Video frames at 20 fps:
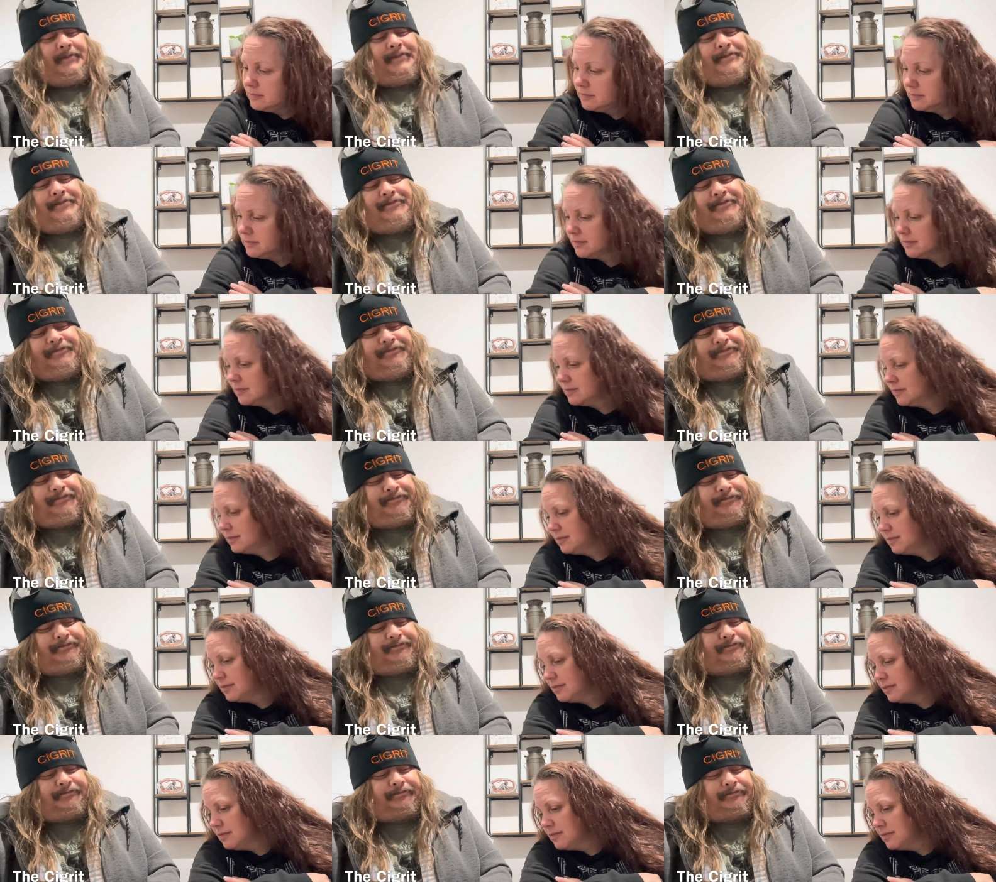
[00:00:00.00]

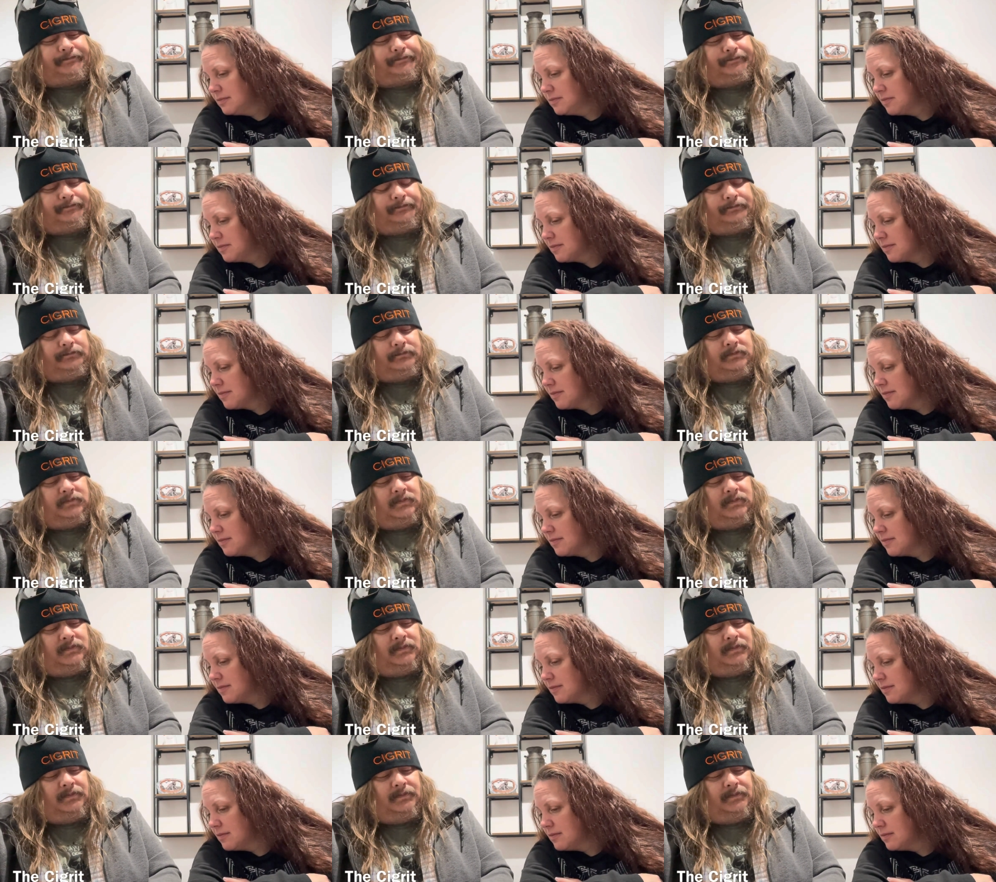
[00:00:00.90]

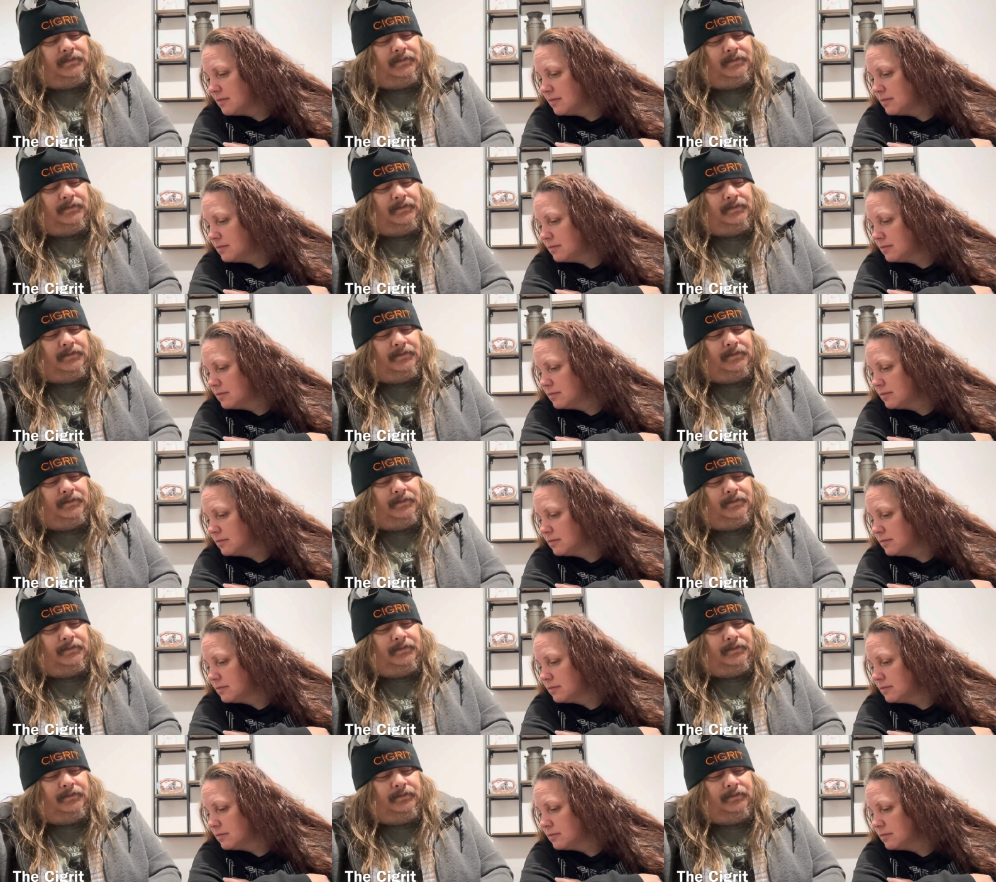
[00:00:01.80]

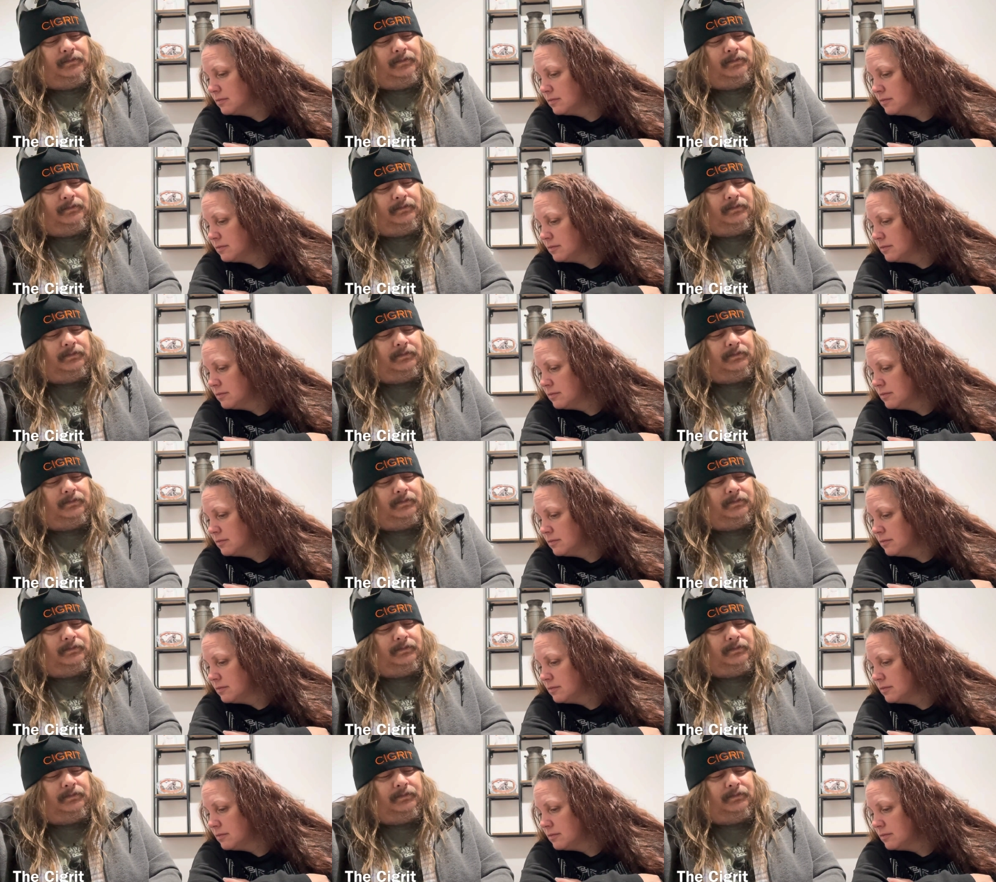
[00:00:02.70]
(silence)